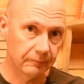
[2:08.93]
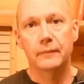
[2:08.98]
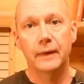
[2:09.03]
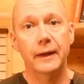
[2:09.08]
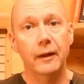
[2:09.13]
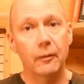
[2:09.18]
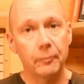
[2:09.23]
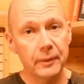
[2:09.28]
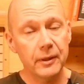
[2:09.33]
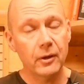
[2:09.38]

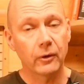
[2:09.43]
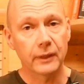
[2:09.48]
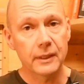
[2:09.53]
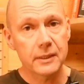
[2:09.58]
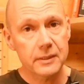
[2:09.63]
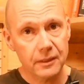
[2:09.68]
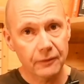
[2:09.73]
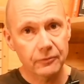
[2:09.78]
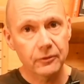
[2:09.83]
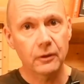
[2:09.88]
And I'll be
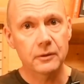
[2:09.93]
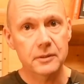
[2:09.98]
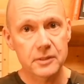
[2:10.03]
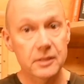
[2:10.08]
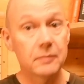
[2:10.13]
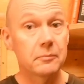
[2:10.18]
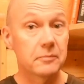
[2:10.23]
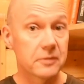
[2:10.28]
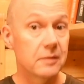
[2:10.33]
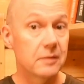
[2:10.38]
honest, I've got
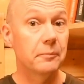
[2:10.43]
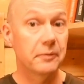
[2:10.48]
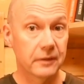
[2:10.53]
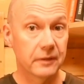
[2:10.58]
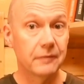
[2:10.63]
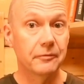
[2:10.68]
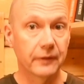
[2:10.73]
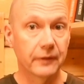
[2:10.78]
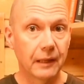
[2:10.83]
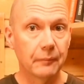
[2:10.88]
some
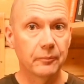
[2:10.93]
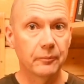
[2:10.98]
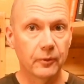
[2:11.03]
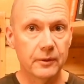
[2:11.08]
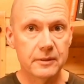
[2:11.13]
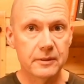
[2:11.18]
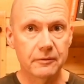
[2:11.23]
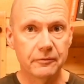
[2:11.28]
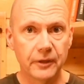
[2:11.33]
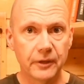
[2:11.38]
sympathy for that
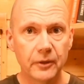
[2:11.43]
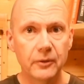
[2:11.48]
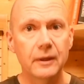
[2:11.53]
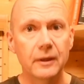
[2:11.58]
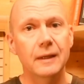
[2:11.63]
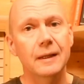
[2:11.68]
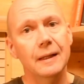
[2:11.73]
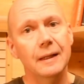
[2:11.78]
point of view,